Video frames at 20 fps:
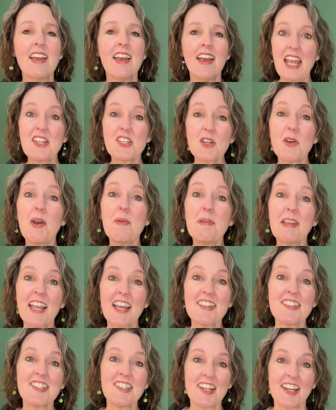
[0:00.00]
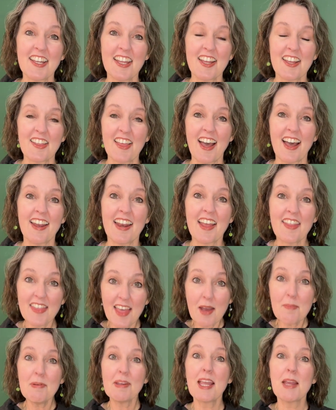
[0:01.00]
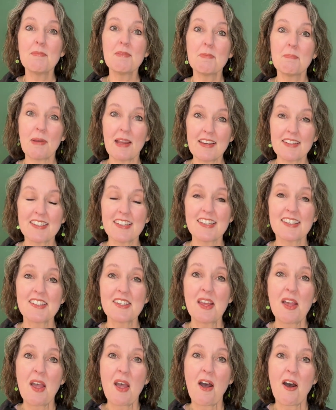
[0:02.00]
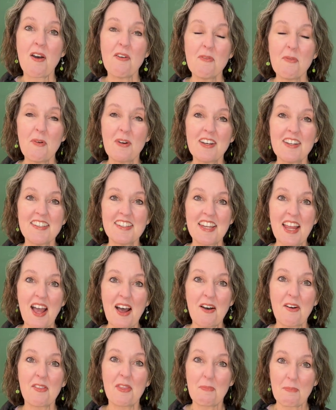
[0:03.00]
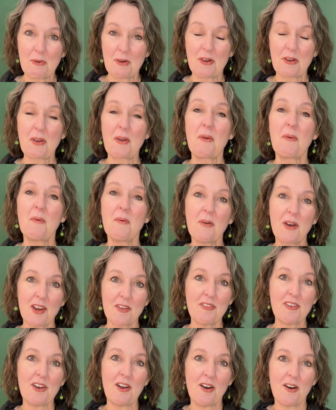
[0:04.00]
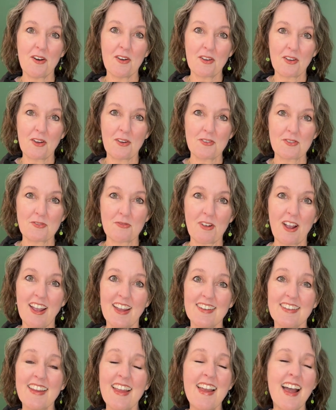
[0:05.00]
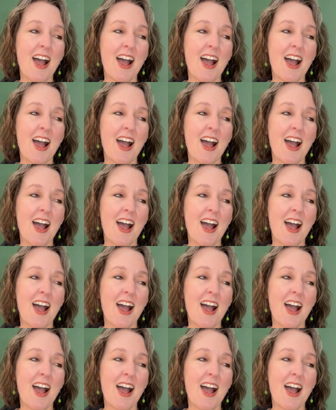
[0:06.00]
And so I began studying that, and that became the basis of what is now the book, What If It All Goes Right?